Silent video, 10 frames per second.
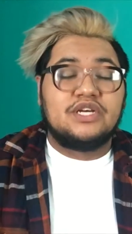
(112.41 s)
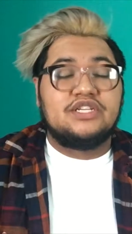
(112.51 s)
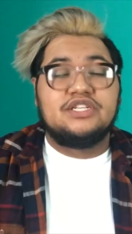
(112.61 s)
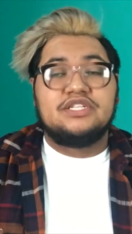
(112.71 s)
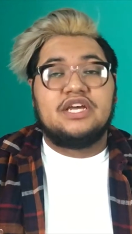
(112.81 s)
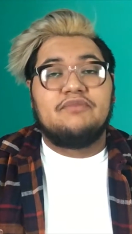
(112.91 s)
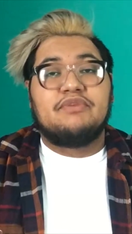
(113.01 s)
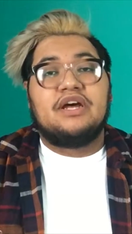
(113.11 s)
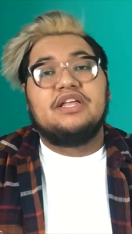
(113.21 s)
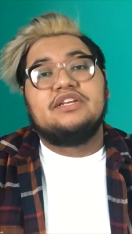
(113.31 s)
I just like
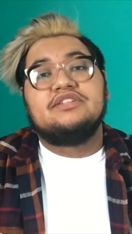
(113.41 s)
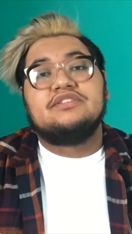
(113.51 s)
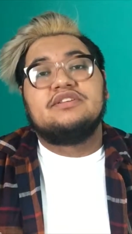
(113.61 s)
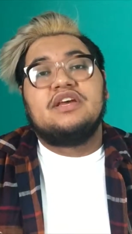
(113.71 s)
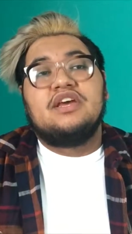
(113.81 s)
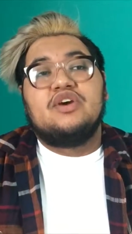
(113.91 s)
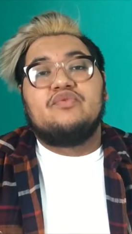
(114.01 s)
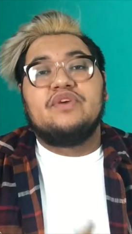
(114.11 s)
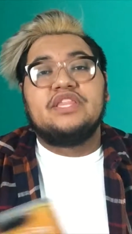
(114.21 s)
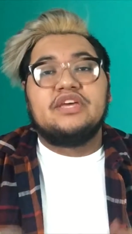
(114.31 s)
probably just
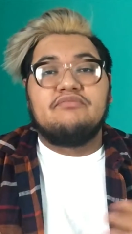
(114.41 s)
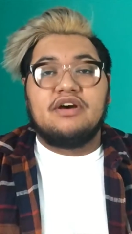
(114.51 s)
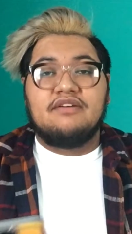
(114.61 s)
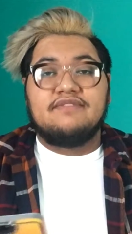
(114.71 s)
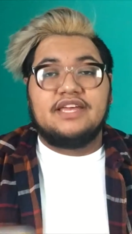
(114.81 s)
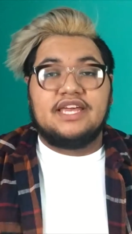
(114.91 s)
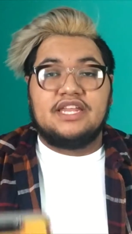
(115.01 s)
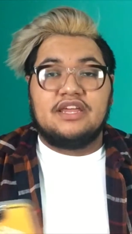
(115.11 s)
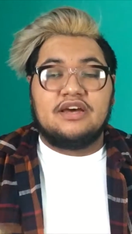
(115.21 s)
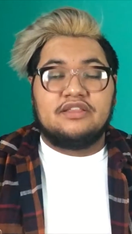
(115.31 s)
read them off like
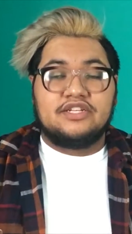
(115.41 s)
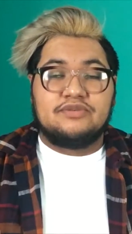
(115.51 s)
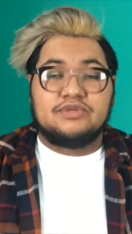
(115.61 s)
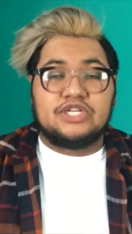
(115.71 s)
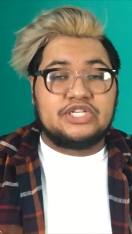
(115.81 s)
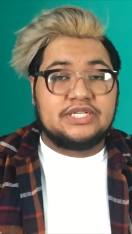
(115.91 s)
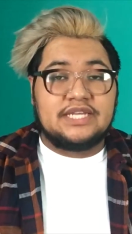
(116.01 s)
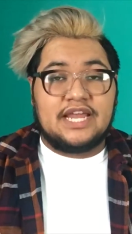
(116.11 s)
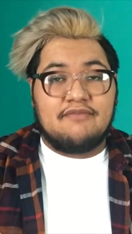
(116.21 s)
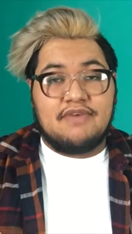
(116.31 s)
any other subscription
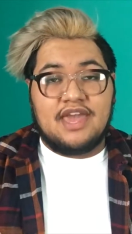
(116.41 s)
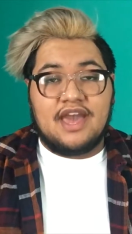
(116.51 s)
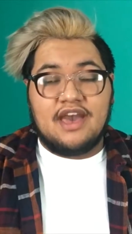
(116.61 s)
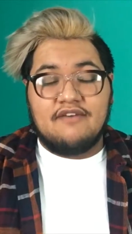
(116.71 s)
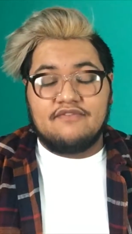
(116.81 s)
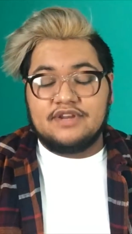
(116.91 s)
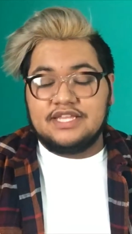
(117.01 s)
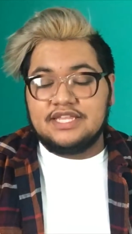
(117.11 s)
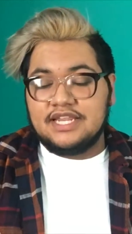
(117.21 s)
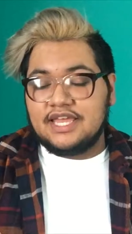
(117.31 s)
that I may have or
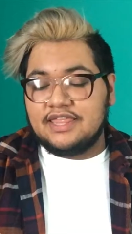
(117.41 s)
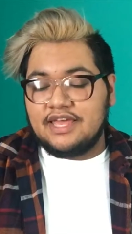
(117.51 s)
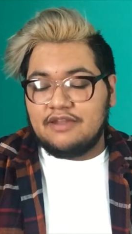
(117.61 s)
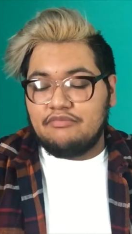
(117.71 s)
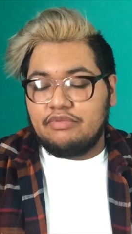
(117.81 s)
anything like that.